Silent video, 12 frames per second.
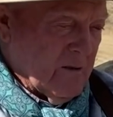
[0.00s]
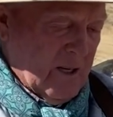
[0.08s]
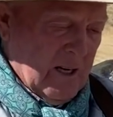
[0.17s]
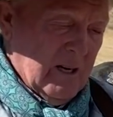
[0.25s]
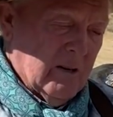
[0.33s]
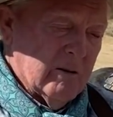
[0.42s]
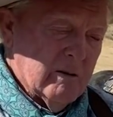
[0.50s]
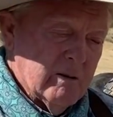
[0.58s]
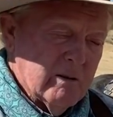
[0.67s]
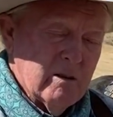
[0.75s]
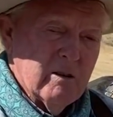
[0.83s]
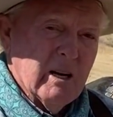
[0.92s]
now
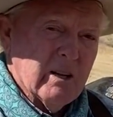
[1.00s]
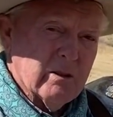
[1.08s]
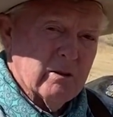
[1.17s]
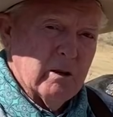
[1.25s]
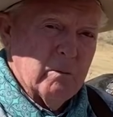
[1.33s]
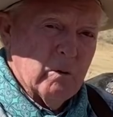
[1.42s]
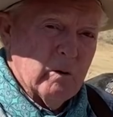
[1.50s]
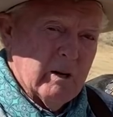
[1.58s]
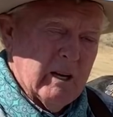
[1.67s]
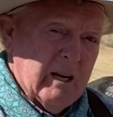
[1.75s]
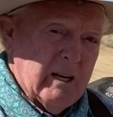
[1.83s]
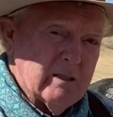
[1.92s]
you got 30 more
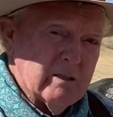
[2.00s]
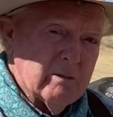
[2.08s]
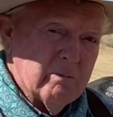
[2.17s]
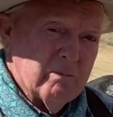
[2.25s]
days.